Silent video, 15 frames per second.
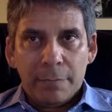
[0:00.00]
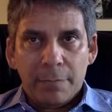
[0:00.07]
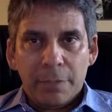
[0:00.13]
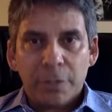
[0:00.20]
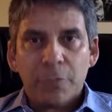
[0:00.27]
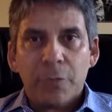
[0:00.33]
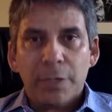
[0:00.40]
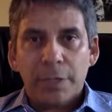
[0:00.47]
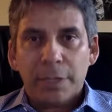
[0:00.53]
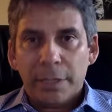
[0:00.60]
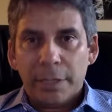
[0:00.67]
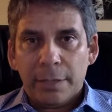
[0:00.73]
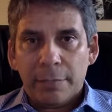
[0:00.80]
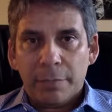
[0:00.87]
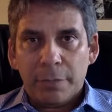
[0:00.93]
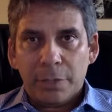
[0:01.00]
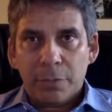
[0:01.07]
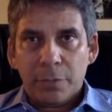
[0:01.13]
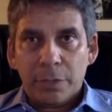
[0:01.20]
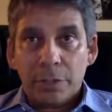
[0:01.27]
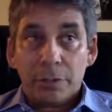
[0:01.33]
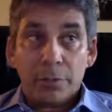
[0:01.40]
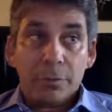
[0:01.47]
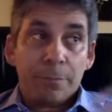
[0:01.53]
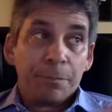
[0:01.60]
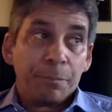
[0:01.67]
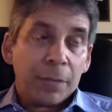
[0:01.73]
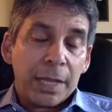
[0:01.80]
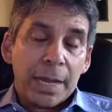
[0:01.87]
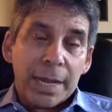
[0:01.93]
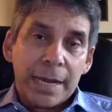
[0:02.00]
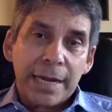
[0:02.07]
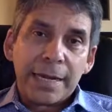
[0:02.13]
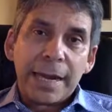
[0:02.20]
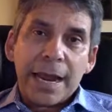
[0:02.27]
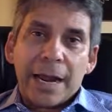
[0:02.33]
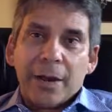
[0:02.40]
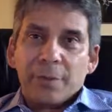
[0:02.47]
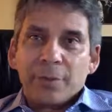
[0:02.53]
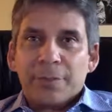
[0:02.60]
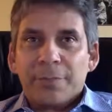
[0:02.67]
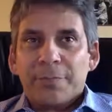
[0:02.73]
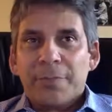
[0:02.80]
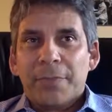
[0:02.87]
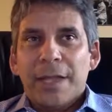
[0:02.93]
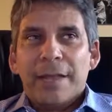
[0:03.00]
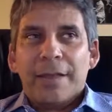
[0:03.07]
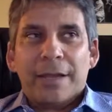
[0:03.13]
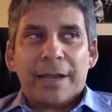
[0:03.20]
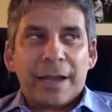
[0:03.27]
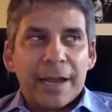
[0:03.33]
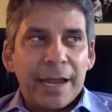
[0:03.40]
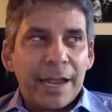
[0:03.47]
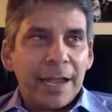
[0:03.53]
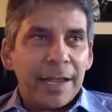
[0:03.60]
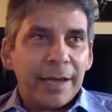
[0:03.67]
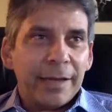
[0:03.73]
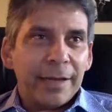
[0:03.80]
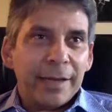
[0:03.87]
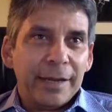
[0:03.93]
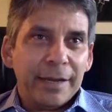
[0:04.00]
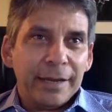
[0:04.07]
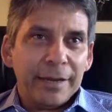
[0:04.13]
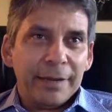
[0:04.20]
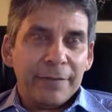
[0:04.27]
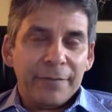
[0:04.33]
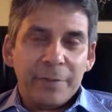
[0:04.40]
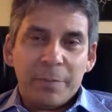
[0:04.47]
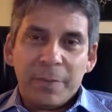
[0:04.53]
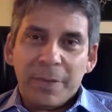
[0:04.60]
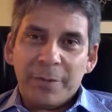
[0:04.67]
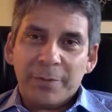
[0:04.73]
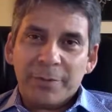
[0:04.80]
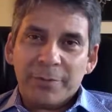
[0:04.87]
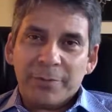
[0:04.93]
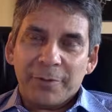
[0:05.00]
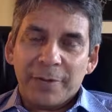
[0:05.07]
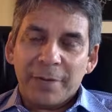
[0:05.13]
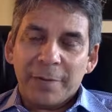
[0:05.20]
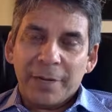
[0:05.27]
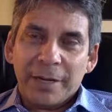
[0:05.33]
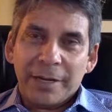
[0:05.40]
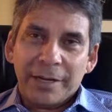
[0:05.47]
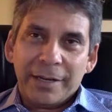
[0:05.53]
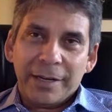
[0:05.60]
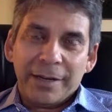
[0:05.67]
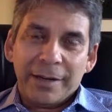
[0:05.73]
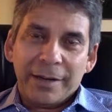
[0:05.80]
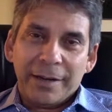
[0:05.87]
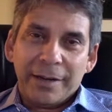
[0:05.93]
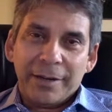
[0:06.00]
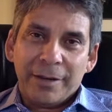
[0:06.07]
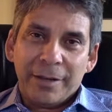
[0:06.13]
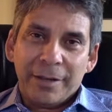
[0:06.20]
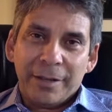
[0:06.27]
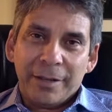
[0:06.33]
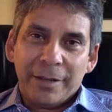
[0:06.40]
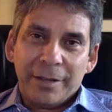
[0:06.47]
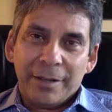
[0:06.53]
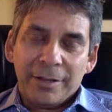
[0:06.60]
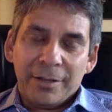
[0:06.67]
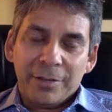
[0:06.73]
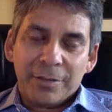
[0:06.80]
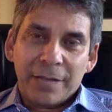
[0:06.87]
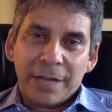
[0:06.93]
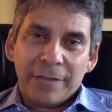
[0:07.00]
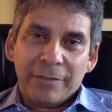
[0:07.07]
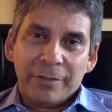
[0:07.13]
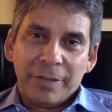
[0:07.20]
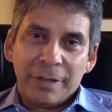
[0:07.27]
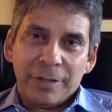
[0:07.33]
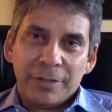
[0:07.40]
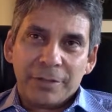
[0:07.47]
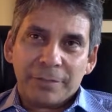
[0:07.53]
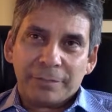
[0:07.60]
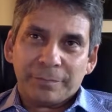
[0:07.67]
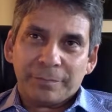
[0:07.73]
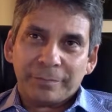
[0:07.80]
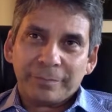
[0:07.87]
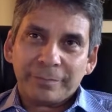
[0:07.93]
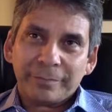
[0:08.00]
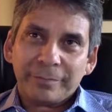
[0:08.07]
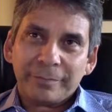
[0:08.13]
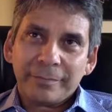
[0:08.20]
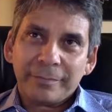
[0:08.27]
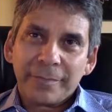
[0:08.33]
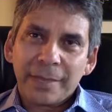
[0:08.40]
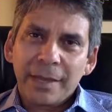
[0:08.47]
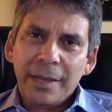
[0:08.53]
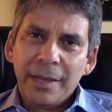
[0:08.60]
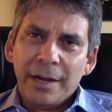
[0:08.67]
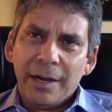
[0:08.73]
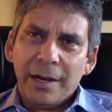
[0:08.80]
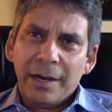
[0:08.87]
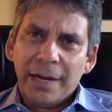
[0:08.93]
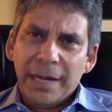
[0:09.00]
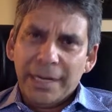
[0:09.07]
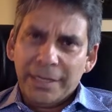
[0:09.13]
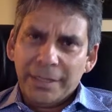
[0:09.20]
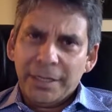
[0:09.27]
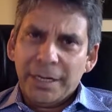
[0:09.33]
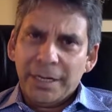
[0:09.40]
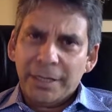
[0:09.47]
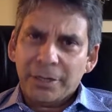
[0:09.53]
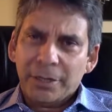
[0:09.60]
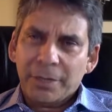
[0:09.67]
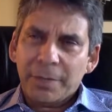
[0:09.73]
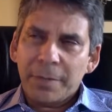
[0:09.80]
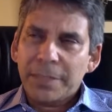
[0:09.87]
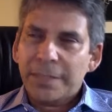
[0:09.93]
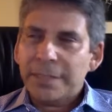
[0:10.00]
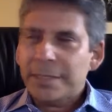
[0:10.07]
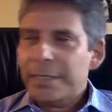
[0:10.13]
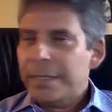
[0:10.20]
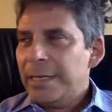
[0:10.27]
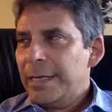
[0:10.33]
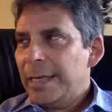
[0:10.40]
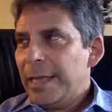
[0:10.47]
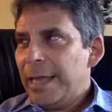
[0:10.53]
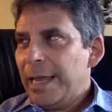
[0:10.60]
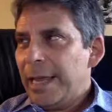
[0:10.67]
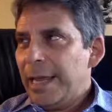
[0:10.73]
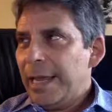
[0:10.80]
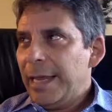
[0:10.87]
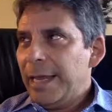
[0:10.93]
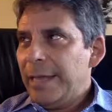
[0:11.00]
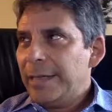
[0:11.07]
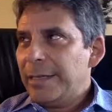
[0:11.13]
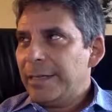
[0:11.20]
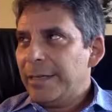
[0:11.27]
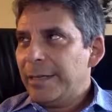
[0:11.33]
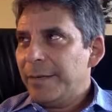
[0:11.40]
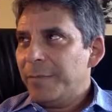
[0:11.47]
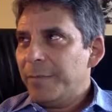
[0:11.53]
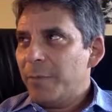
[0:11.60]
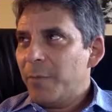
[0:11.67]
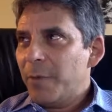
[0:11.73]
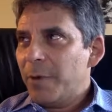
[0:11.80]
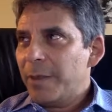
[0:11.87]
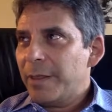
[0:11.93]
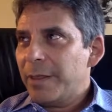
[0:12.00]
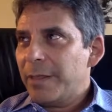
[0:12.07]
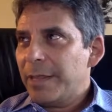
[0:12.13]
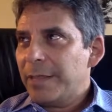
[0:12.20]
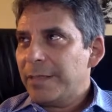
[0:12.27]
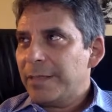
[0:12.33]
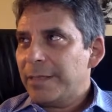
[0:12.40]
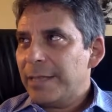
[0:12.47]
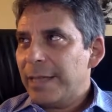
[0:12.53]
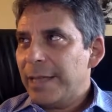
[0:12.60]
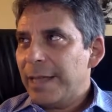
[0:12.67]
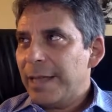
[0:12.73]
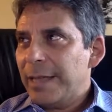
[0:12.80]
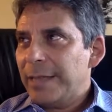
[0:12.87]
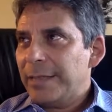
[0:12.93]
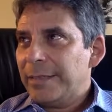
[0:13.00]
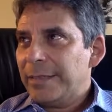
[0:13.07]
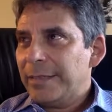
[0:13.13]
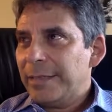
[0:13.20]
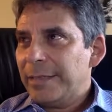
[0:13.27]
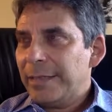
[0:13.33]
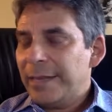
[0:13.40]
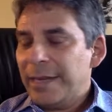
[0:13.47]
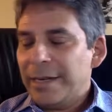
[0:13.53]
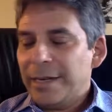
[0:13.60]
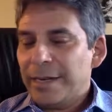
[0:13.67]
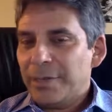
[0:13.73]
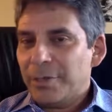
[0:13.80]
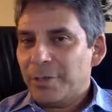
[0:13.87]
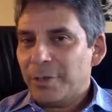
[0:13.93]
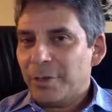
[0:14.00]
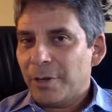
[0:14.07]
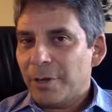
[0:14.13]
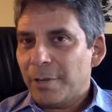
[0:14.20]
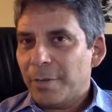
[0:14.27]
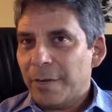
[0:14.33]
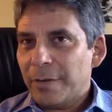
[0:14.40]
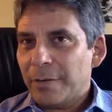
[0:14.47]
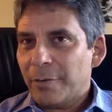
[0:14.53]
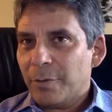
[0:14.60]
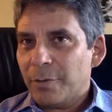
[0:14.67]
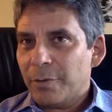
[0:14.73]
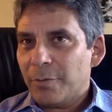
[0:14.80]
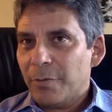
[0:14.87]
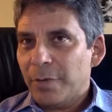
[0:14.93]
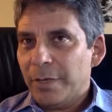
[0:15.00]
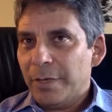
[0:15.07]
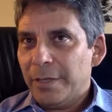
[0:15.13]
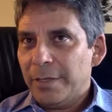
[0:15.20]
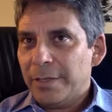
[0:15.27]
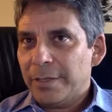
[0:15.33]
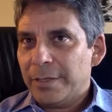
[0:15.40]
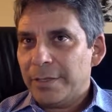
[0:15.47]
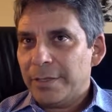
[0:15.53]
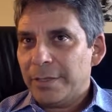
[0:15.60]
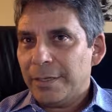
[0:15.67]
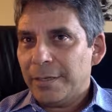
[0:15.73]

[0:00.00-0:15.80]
between the two. In-house, like I had a VP who was a friend of mine, and he and I used to have lunch and talk business. And one of the things that he and I used to talk about, of course, was